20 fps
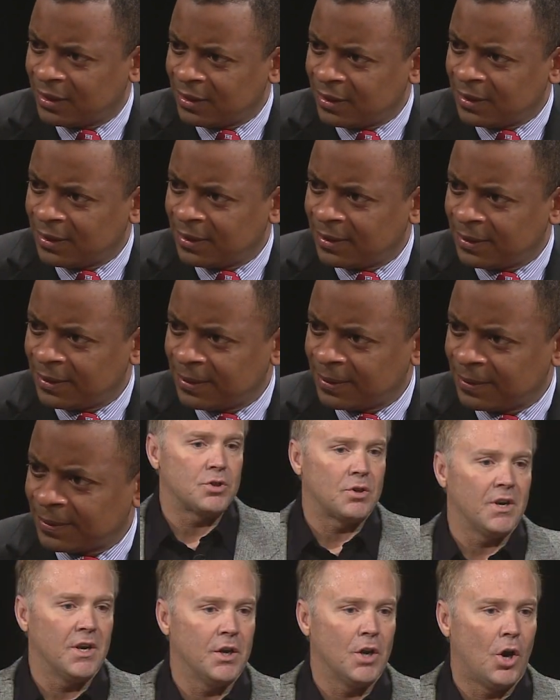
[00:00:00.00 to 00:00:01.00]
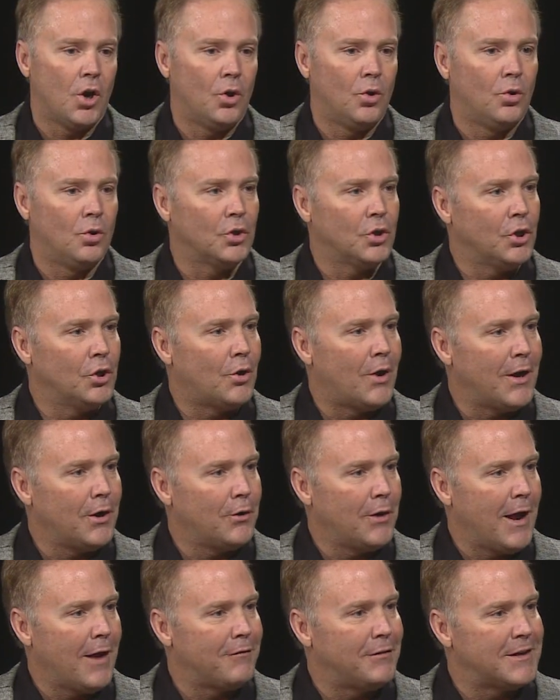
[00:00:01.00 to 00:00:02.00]
Well, the industry in whole, you know, I
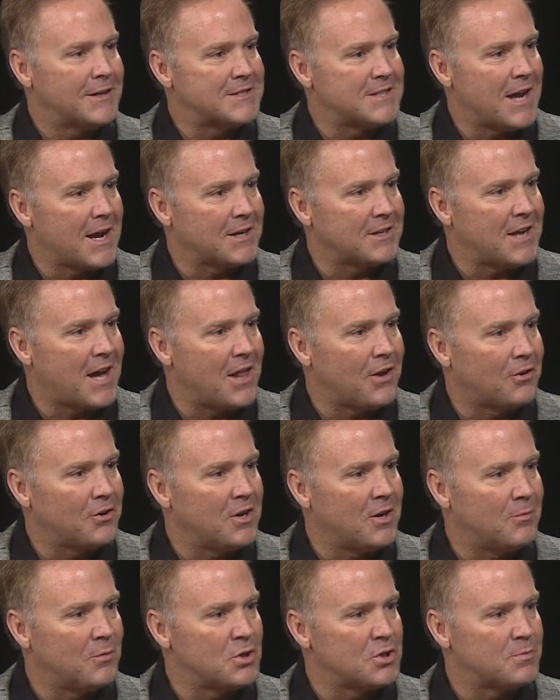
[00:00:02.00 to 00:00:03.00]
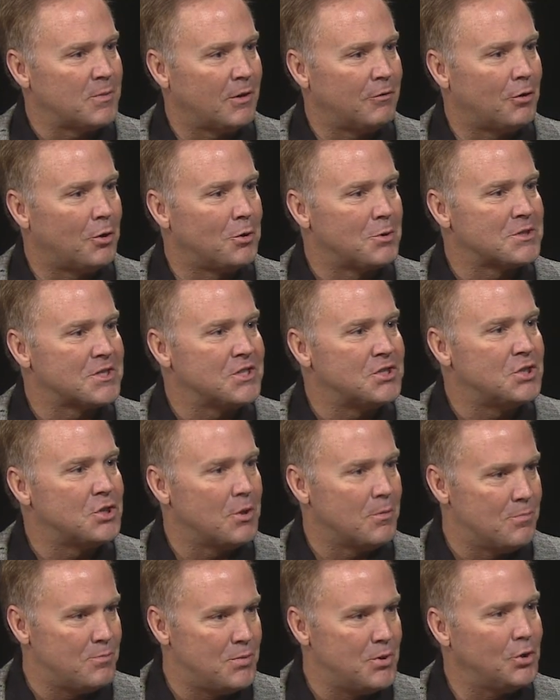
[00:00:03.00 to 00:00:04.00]
don't have the exact dollar numbers, but it rolls into
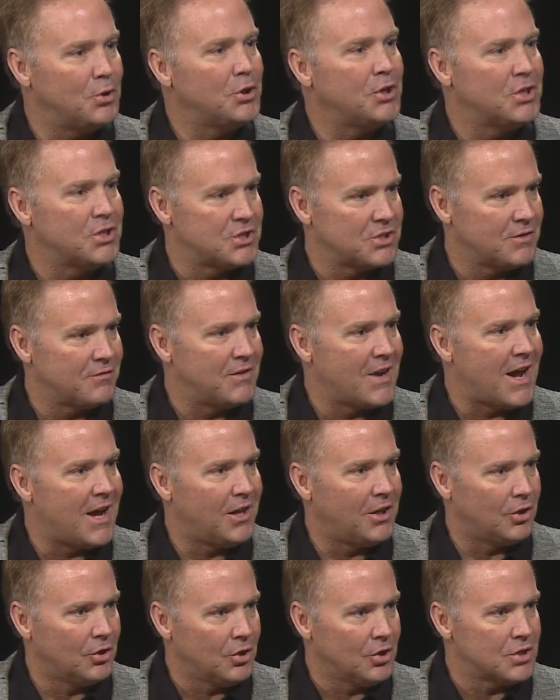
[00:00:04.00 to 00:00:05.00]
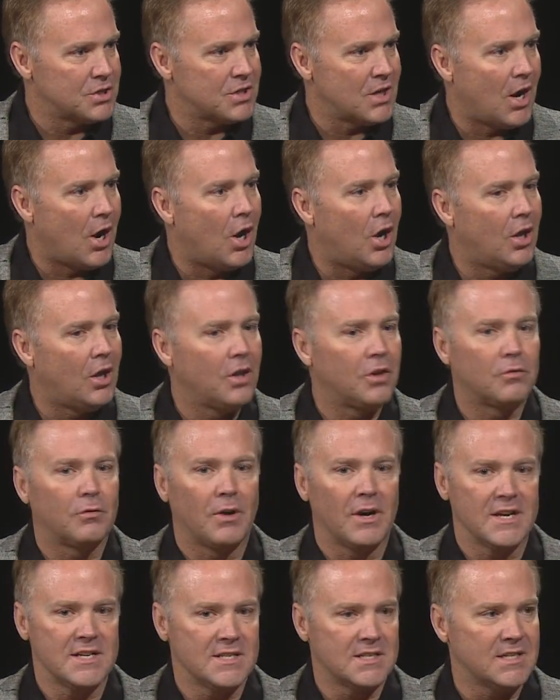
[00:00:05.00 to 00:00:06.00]
the billions of dollars. All the
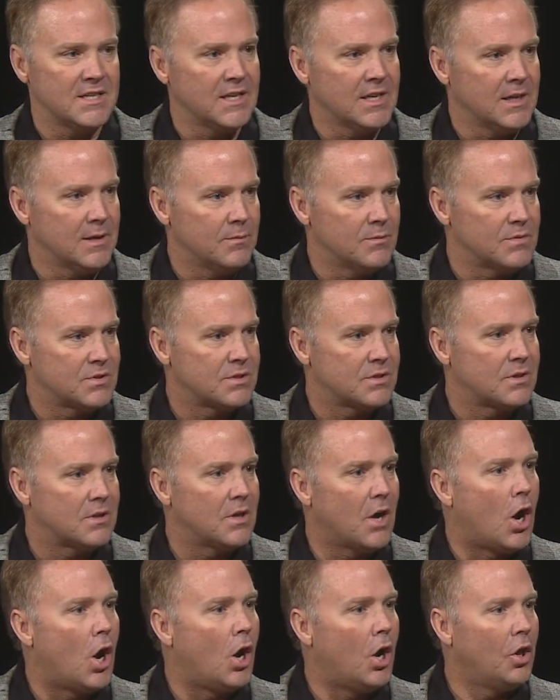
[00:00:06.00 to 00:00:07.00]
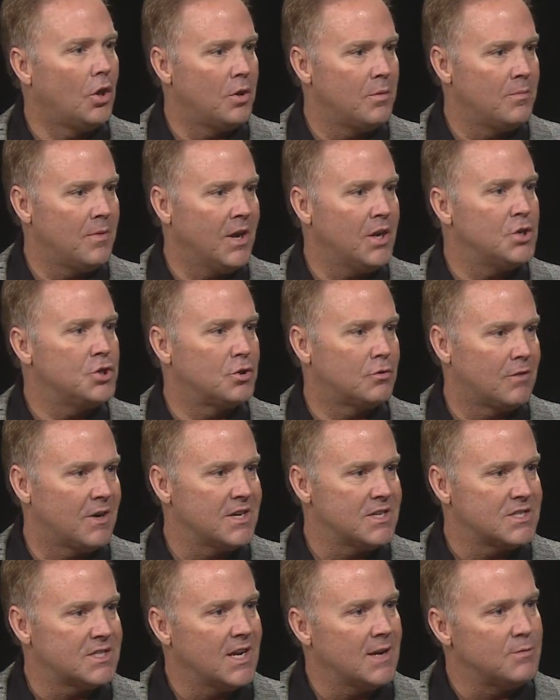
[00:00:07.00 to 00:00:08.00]
race teams, all the major
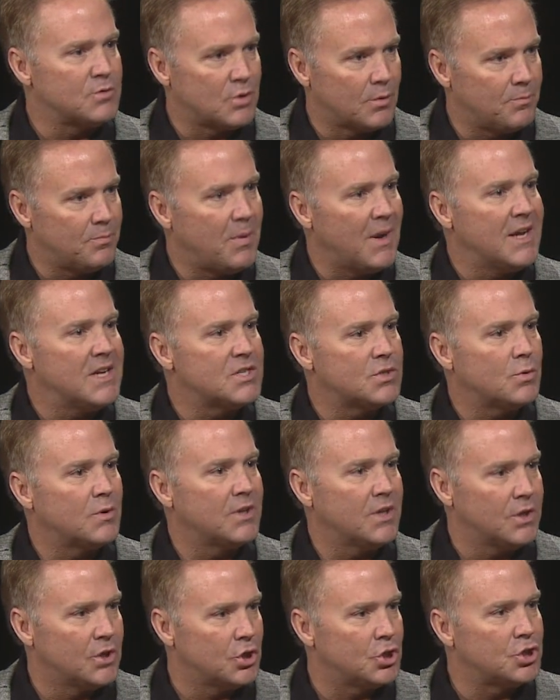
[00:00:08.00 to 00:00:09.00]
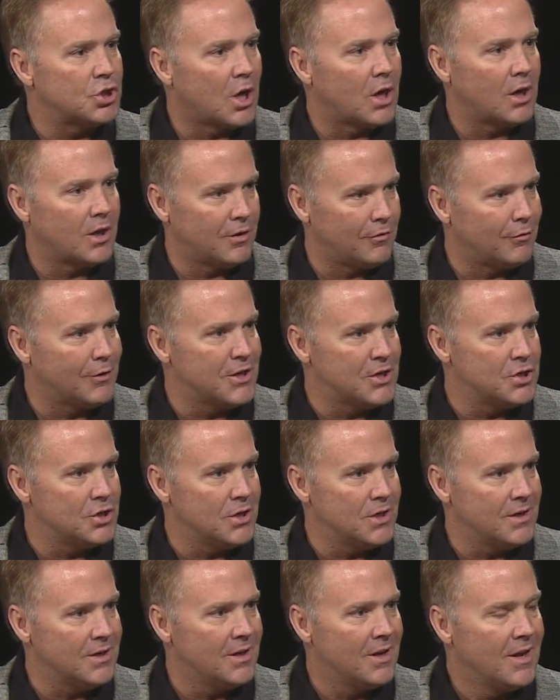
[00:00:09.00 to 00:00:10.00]
race teams are based within the Charlotte
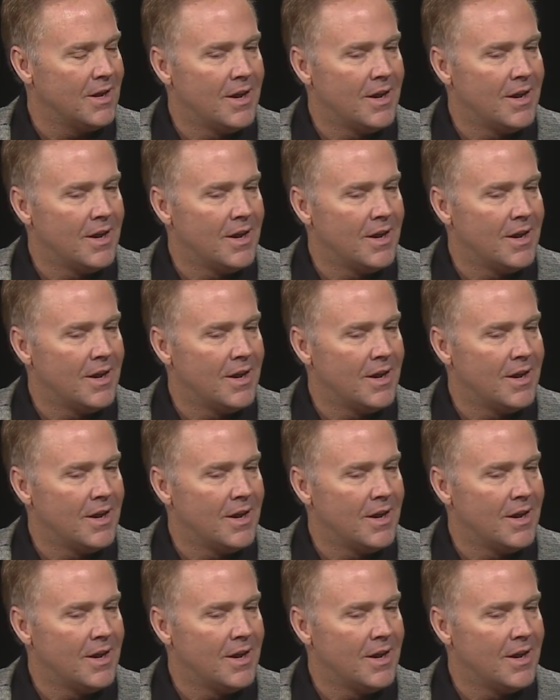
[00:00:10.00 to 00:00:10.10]
region.